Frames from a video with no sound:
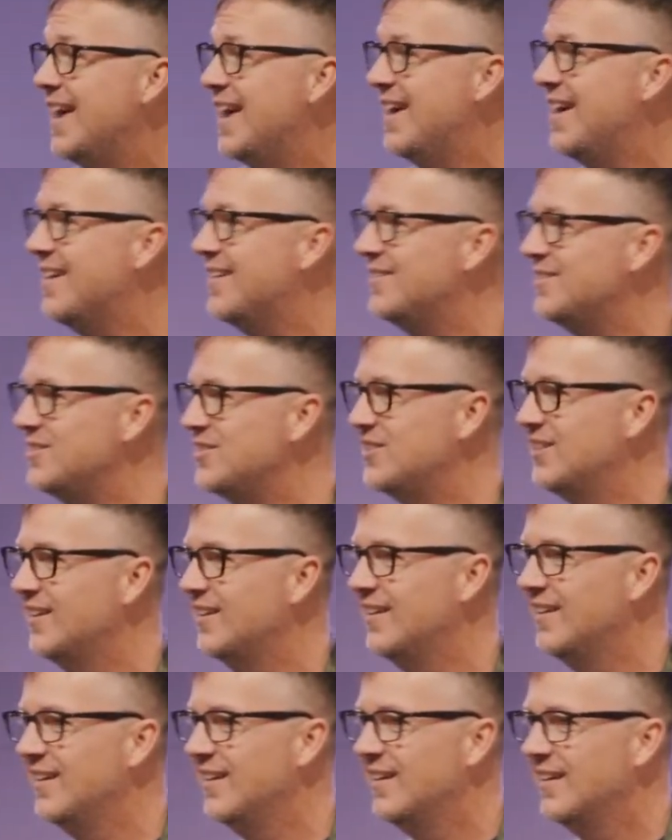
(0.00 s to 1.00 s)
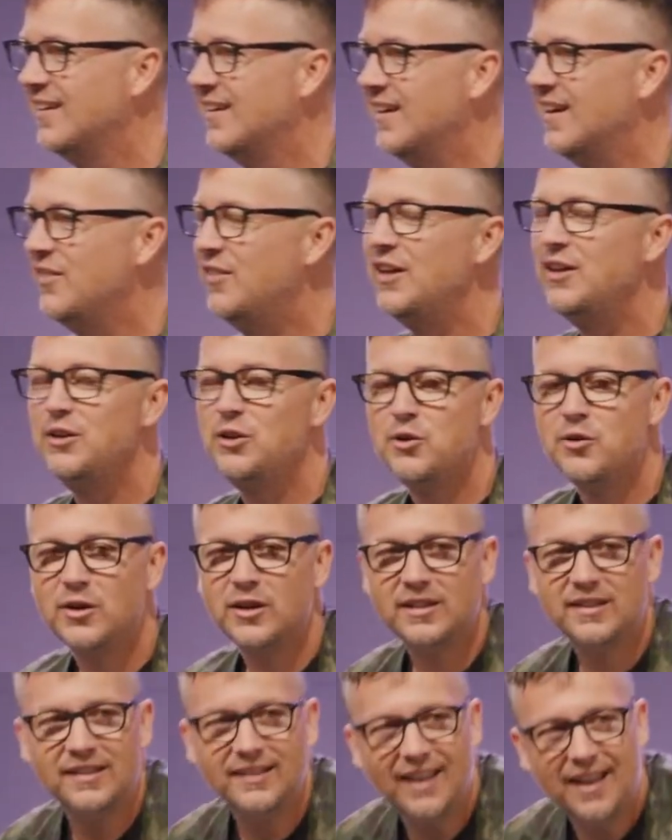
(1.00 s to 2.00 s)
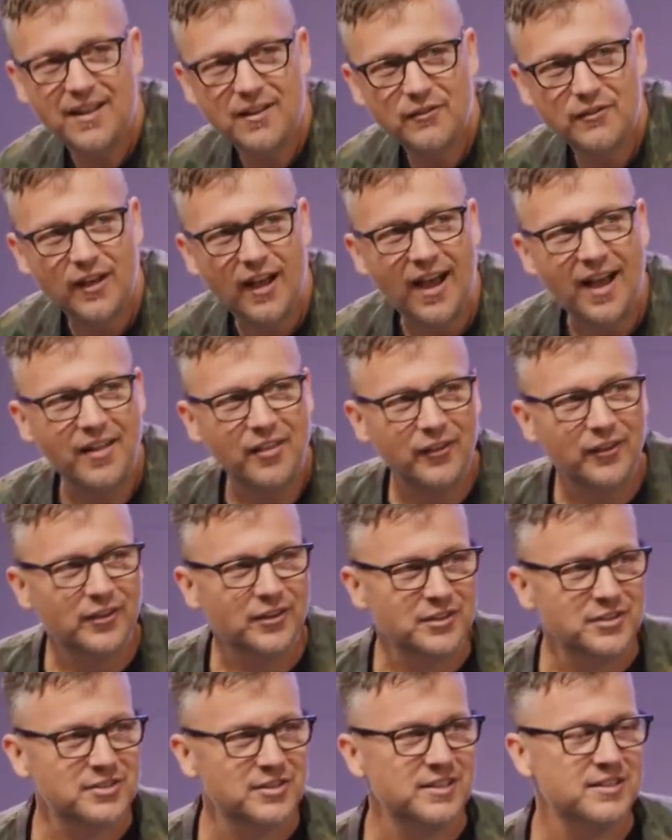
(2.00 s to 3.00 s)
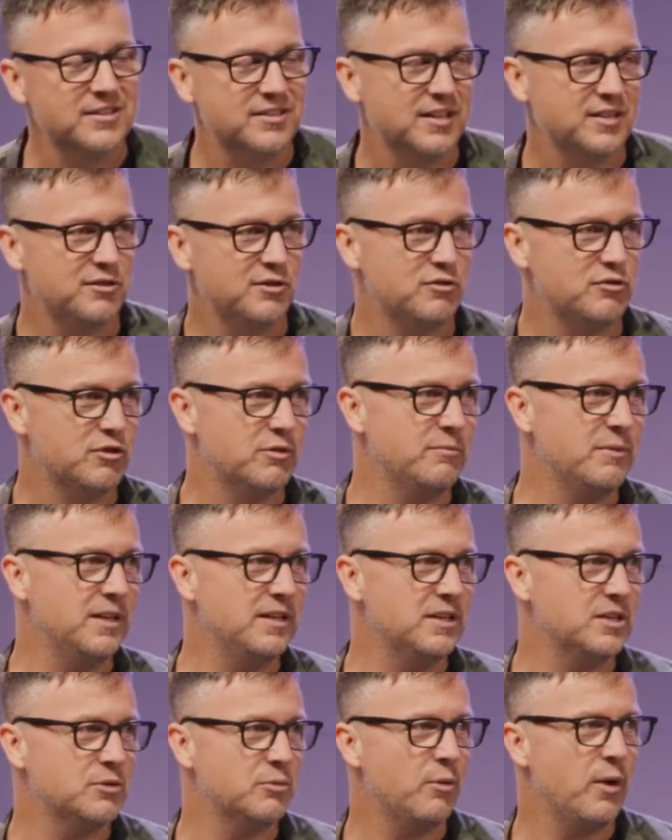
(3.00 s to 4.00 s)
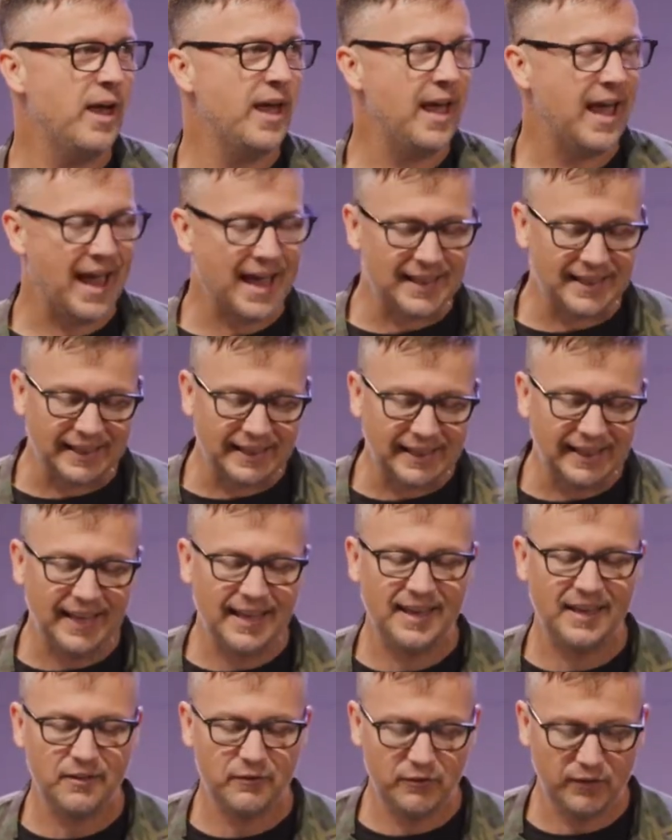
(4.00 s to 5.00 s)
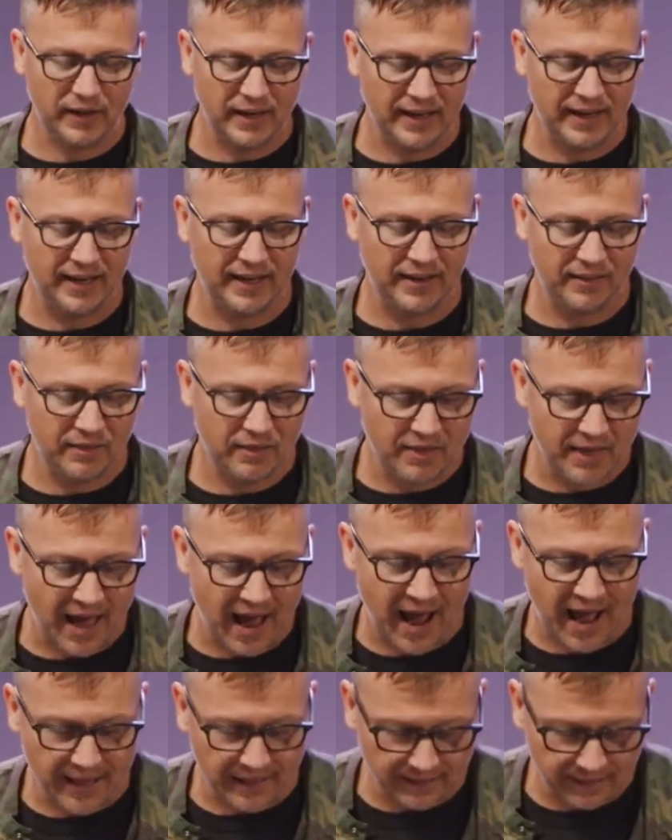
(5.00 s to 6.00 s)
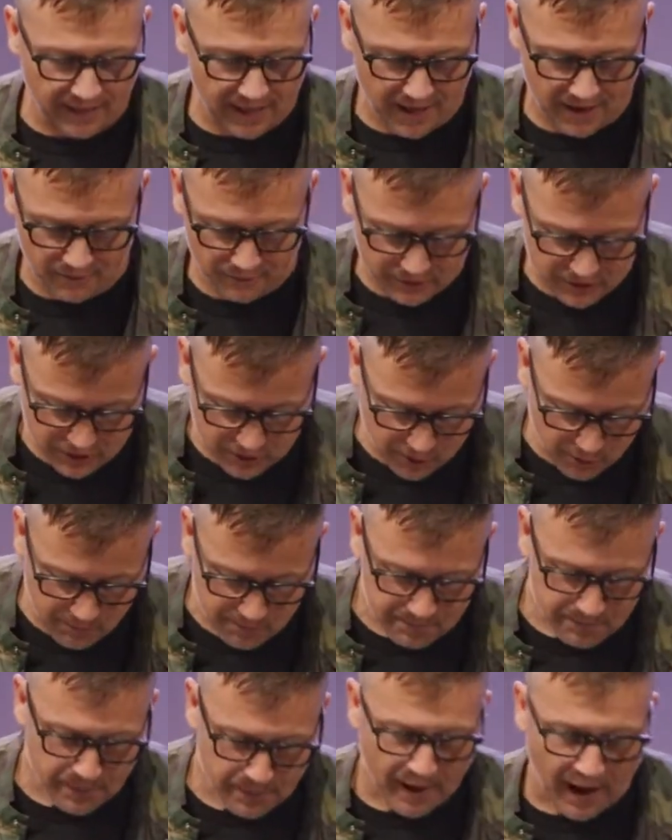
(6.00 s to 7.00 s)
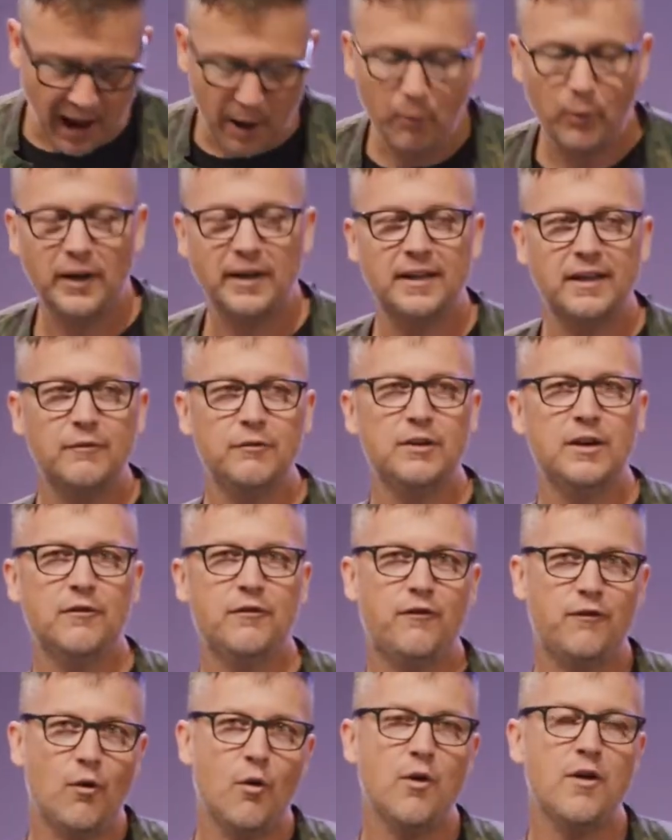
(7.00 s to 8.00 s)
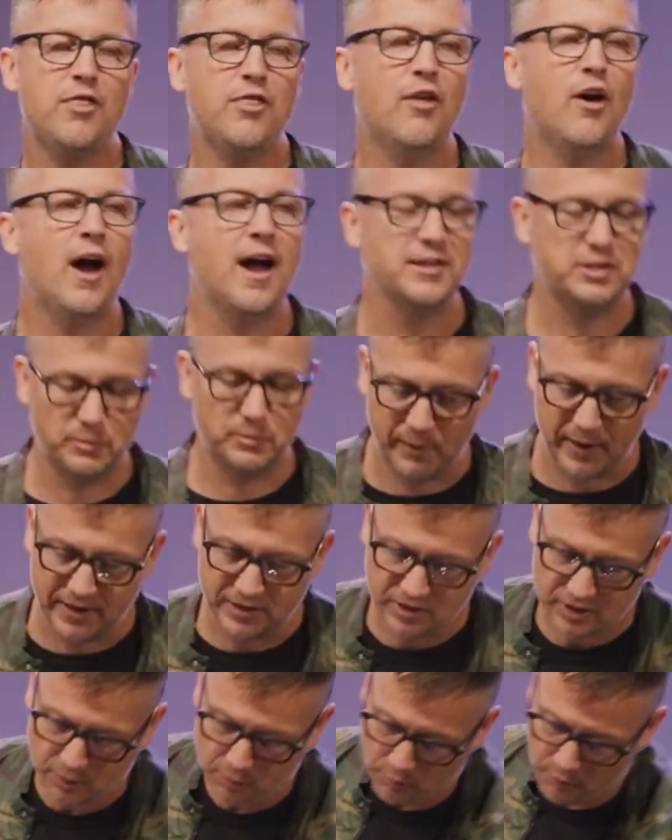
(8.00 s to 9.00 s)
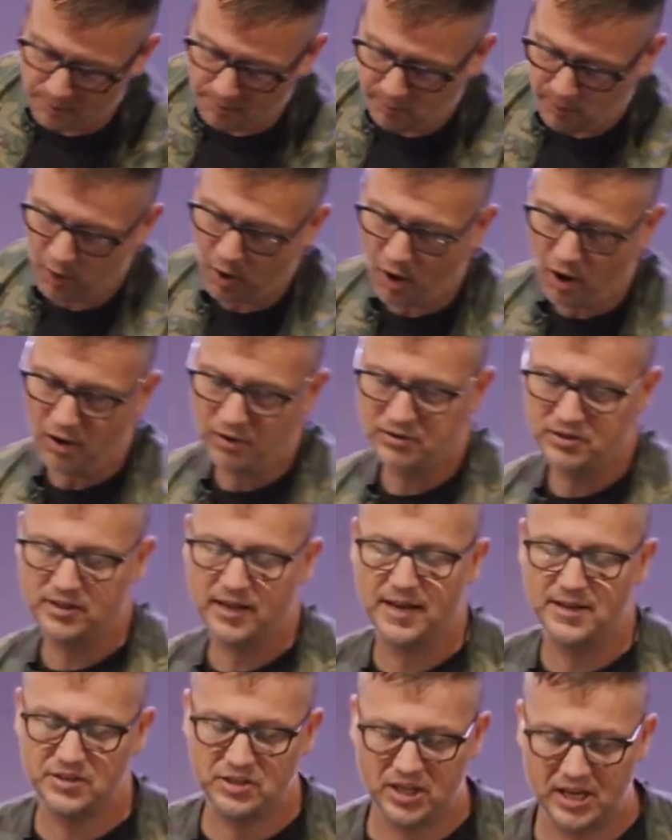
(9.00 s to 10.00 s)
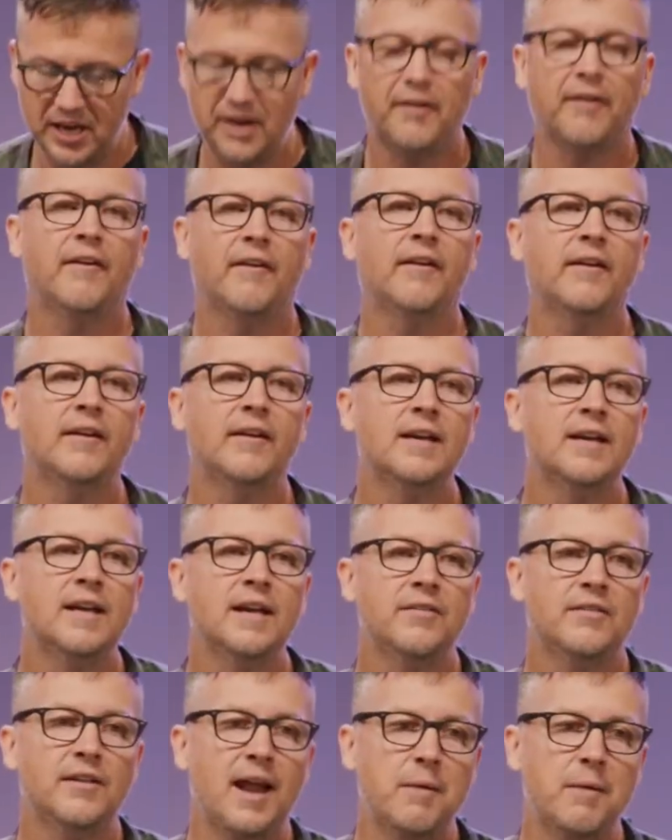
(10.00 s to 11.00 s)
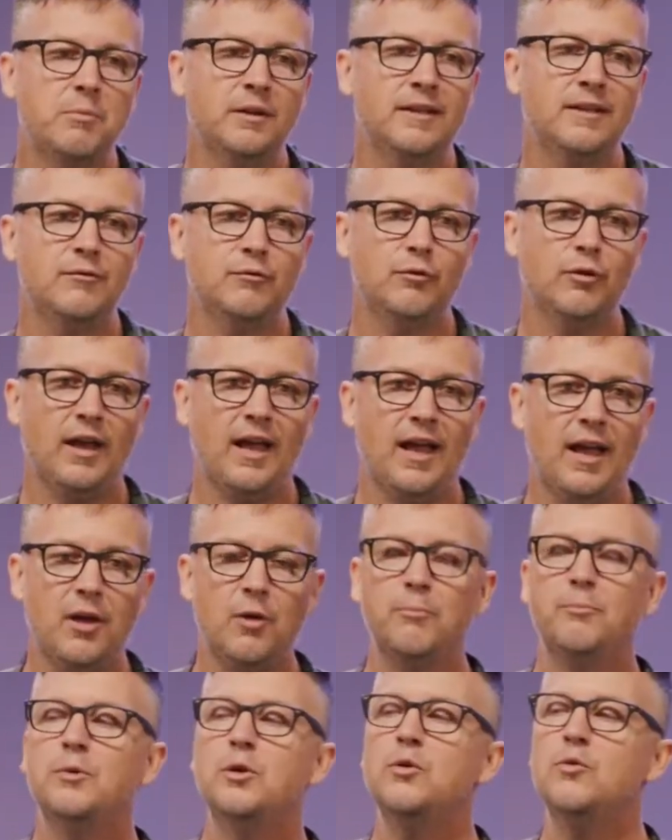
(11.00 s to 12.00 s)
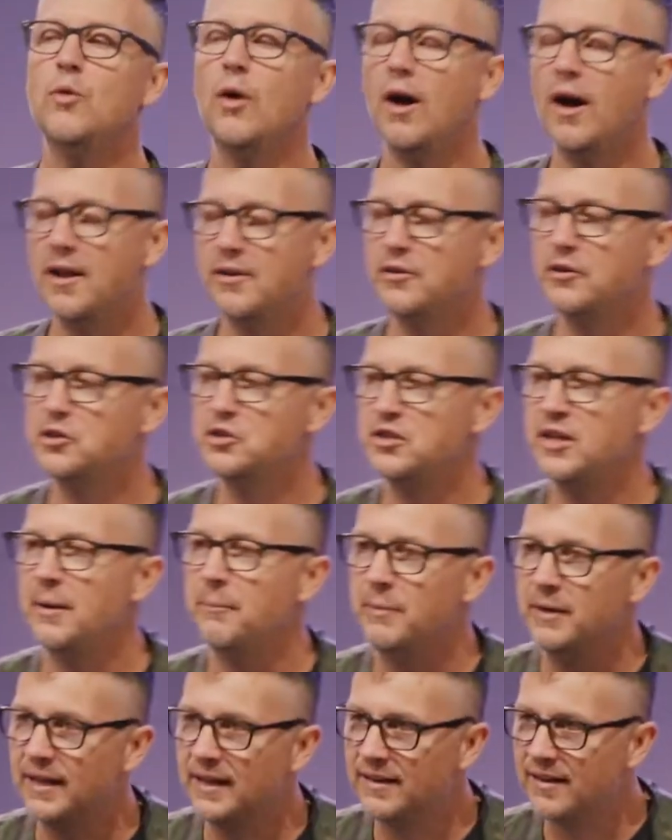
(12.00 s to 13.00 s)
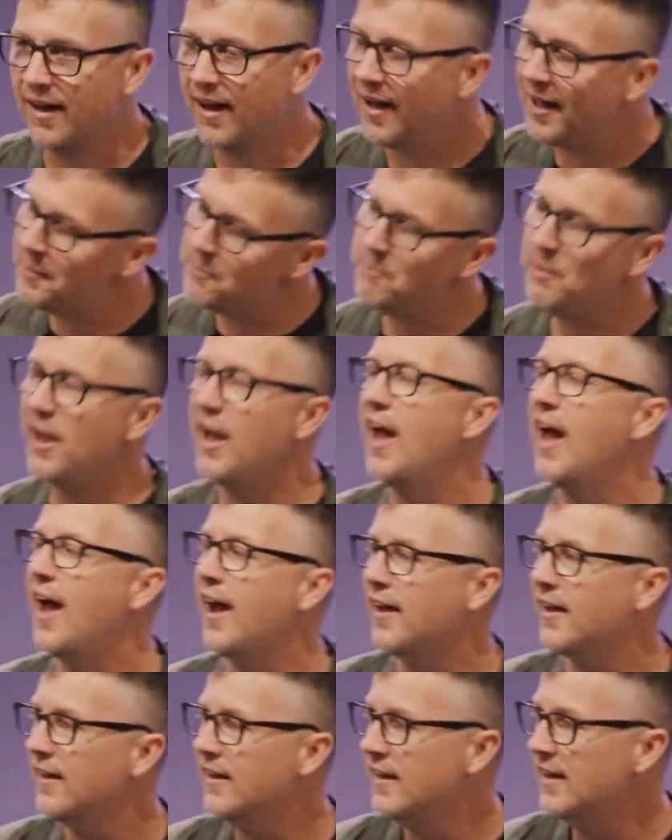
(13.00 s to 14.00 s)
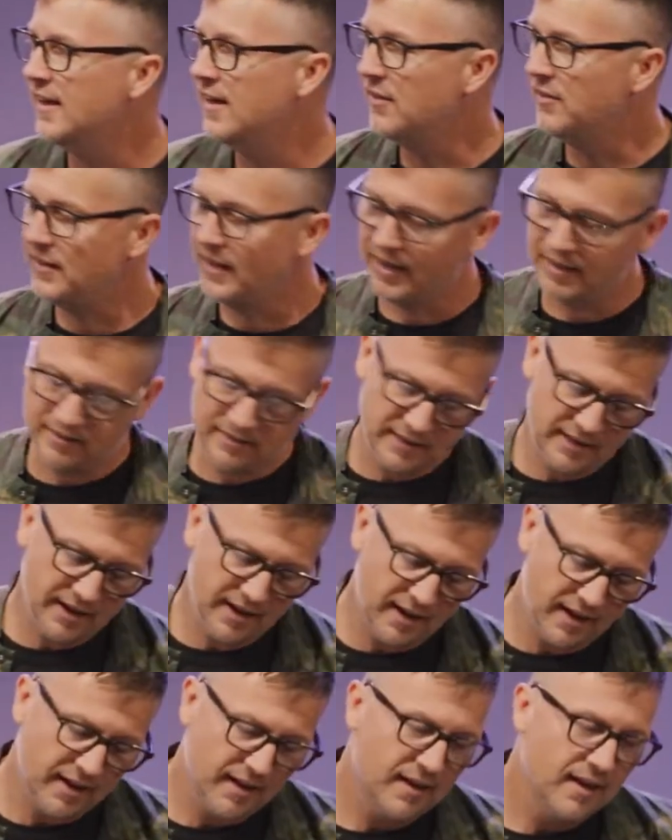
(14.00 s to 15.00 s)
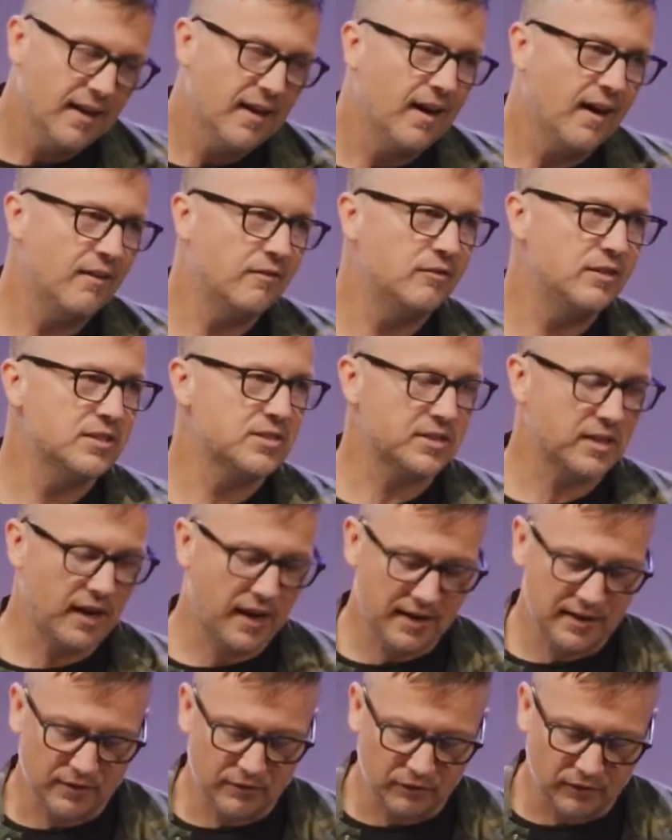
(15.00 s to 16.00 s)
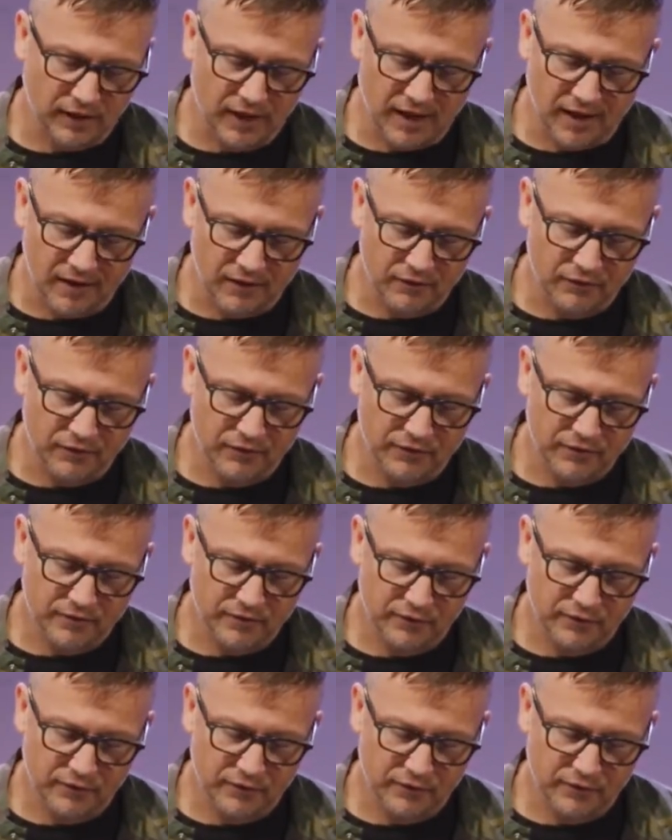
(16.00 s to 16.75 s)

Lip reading: is, then you could love others in such a tremendous way and live in that love. And so I want to give you four thoughts based on what Paul says here that I believe will help you understand, begin to unpack the idea of this kind of love.